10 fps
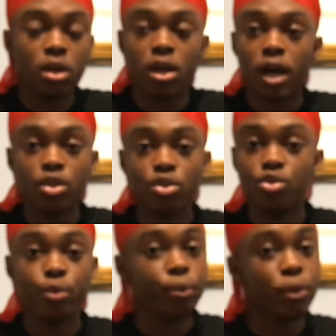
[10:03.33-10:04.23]
I don't
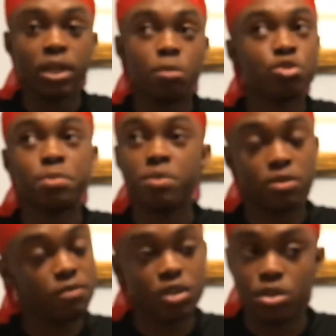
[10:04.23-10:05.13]
know when I'm dropping a
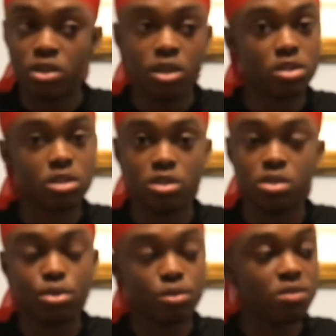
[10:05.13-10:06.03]
video next,
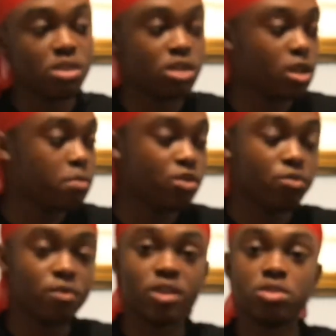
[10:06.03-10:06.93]
because obviously I've been
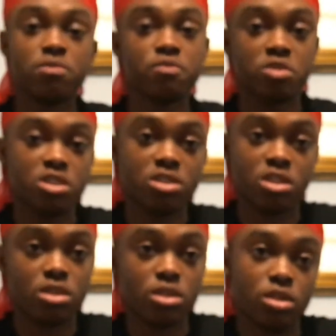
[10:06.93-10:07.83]
revising for
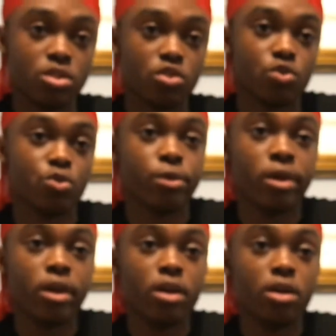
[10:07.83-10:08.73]
GCSE, so
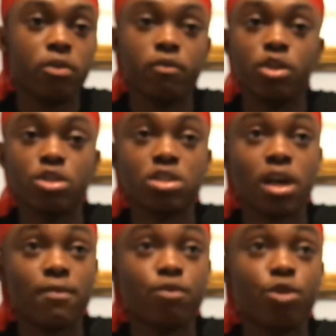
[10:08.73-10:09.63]
videos
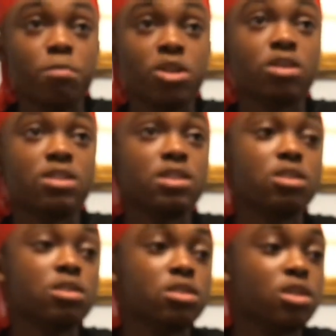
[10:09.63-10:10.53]
have not been
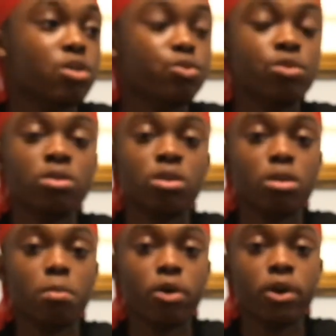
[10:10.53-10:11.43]
consistent at all.
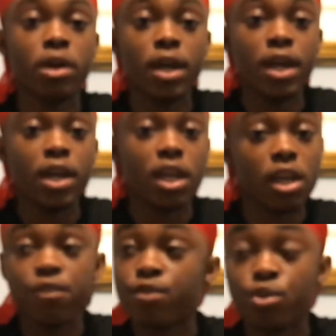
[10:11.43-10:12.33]
But
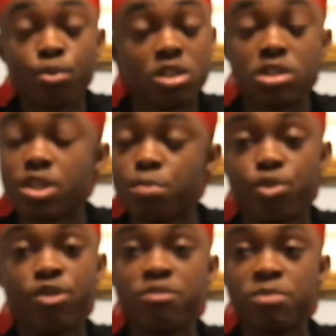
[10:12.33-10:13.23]
if you want to see
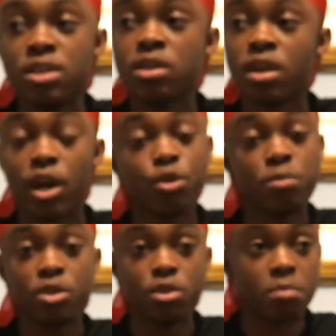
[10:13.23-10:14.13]
more of me, I will
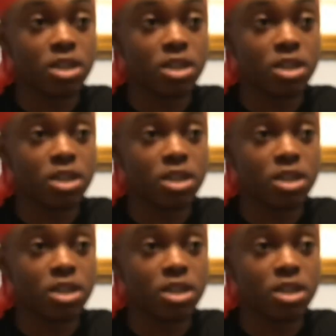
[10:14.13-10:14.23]
be on my